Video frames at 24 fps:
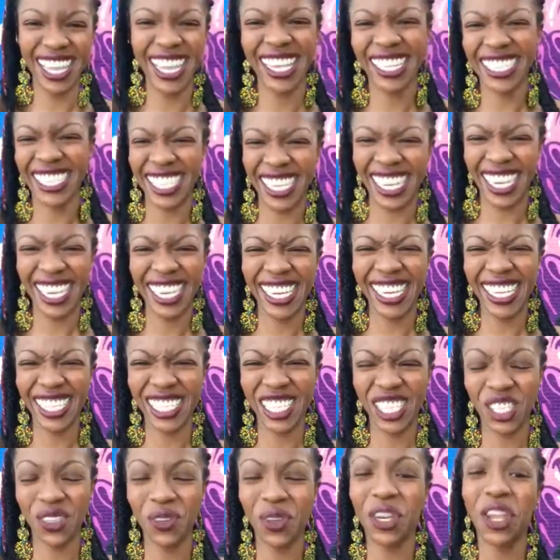let's get
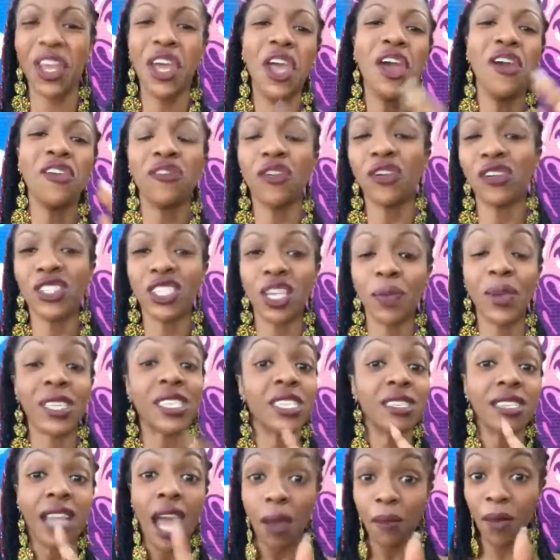into it. First up, I
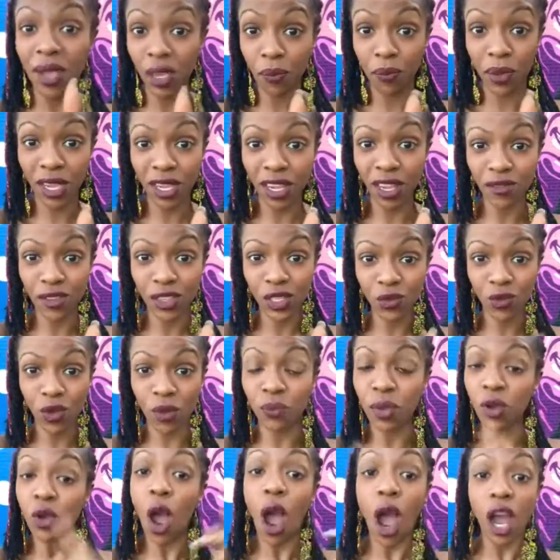did not make a pick on this
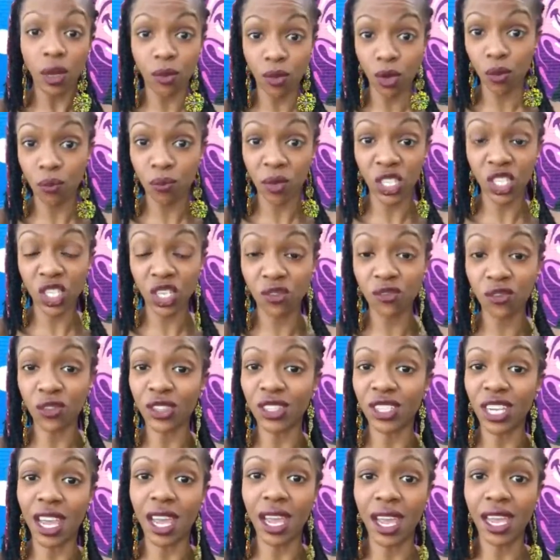one, but honorable mention
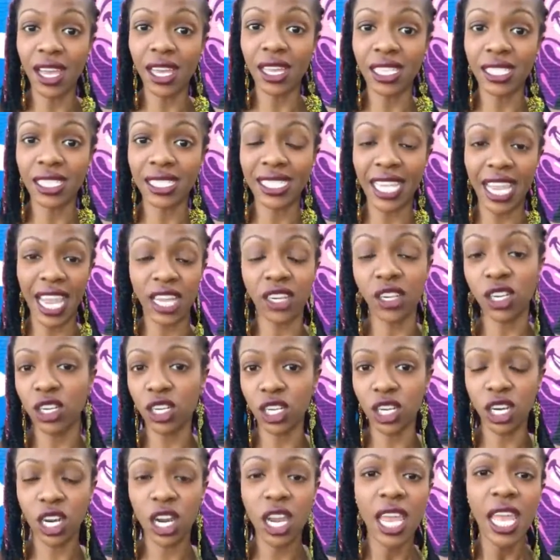for uh, Dan
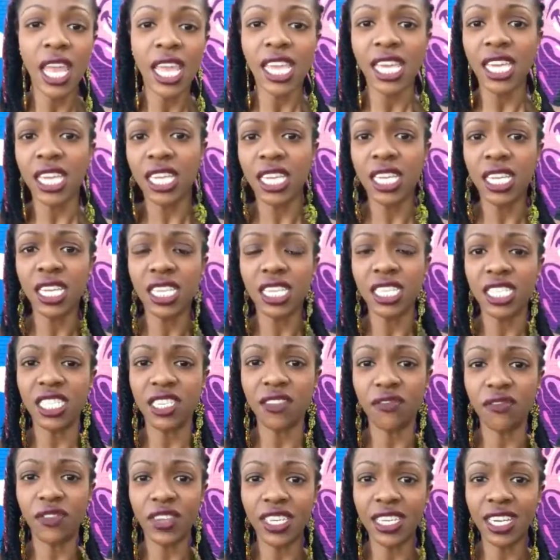Hooker. He
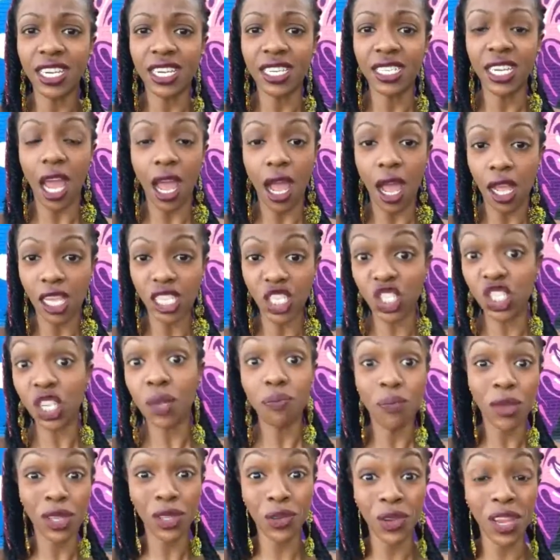defeated uh,
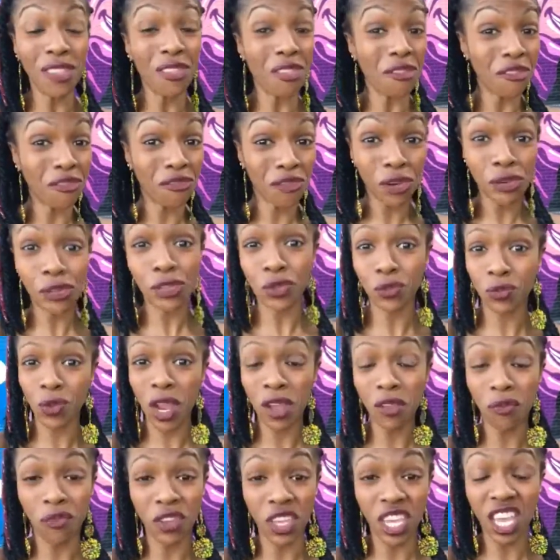Jim Miller in the first
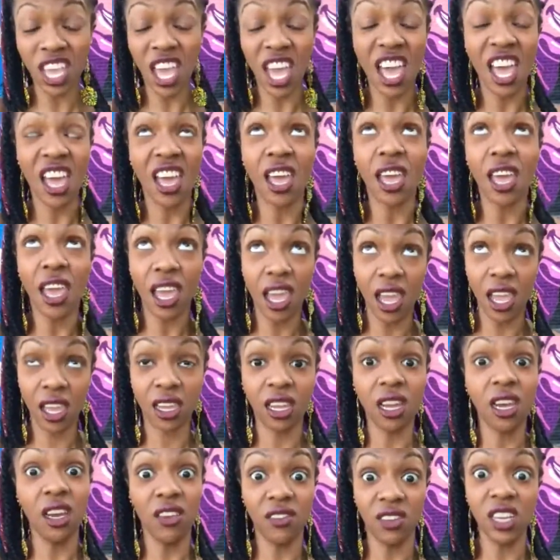round via a
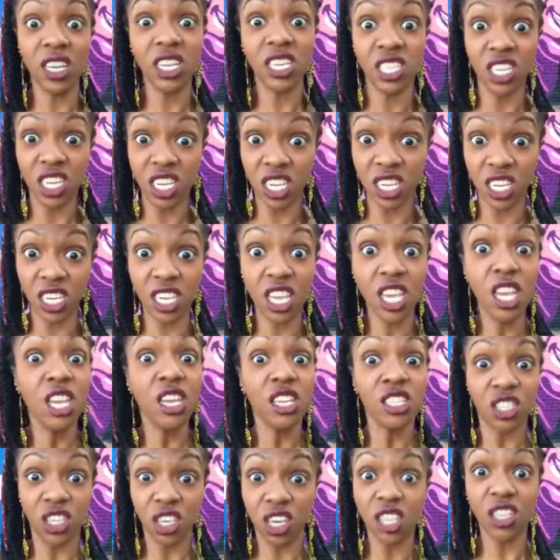heck of a knee
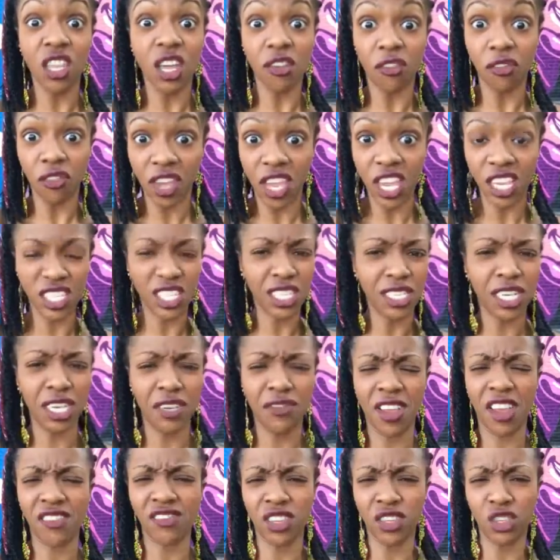to the face. He
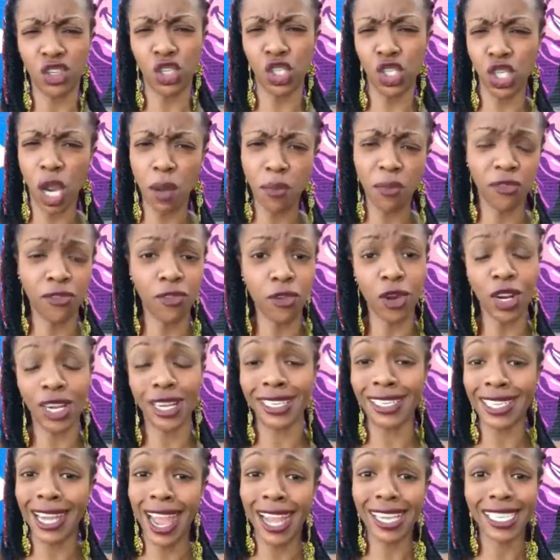didn't even have to jump for
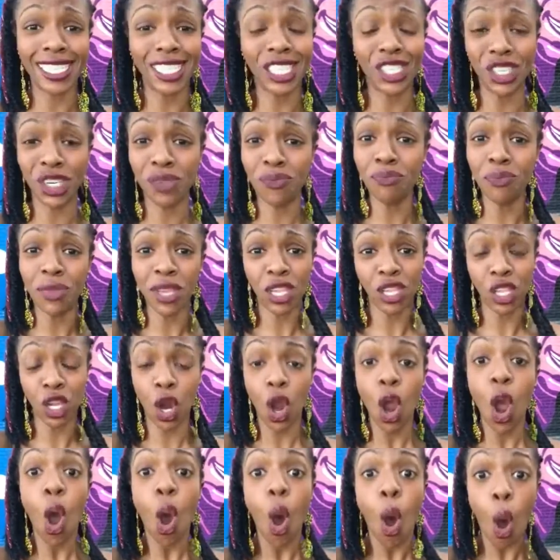it. Knocked Jim
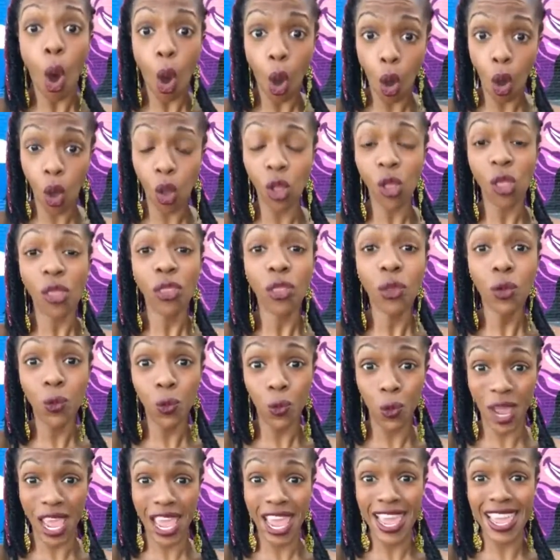Miller all the
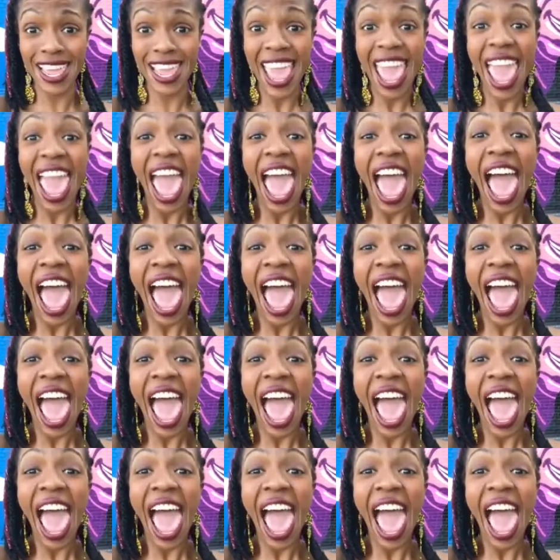way